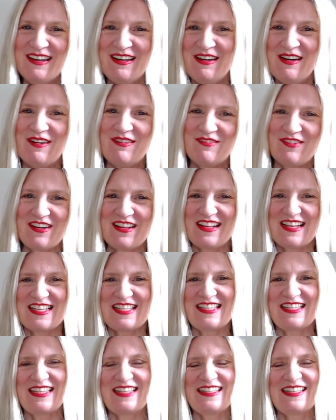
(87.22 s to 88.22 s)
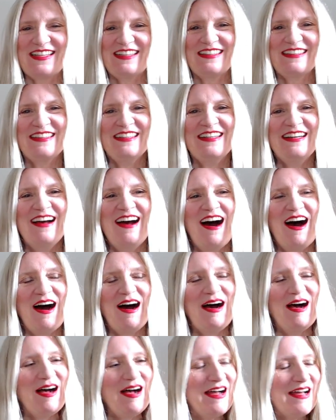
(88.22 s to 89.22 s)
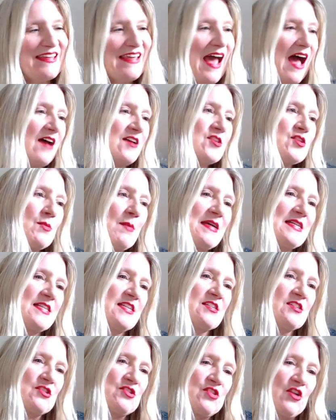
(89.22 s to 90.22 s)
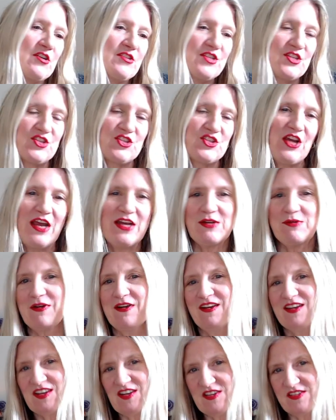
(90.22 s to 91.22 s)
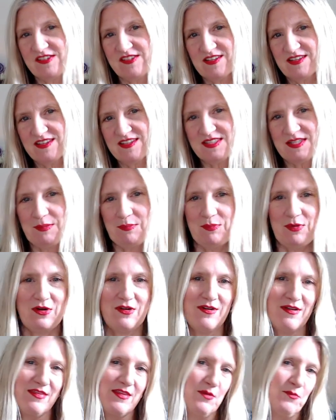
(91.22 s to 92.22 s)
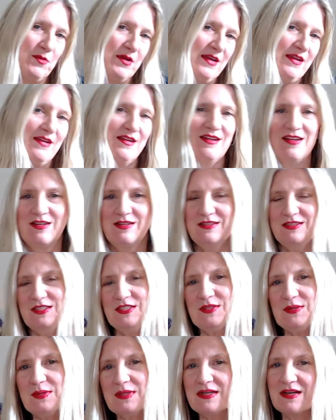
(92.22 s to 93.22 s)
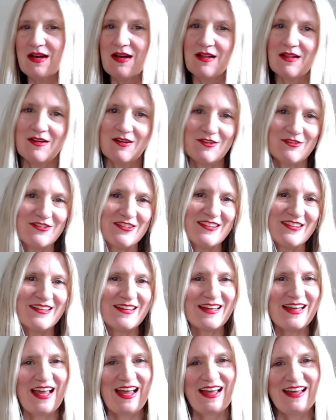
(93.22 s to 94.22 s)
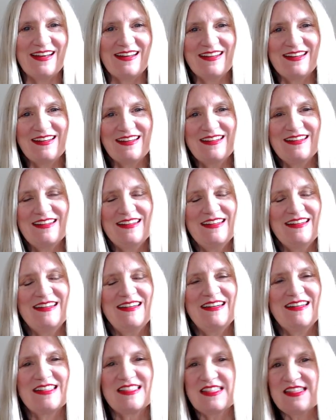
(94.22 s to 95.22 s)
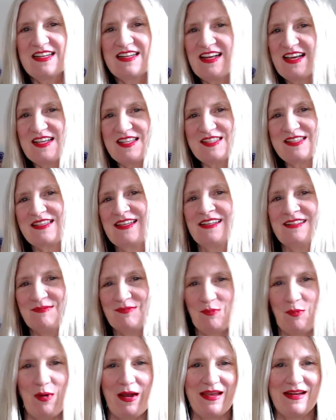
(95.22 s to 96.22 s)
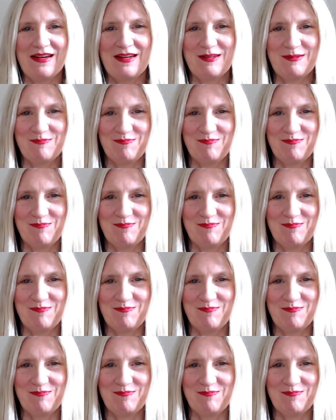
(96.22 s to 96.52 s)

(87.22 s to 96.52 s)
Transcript: for this season. Uh, yeah, so my season starts in January and goes to December, and then we do it all over again. It's a nice way to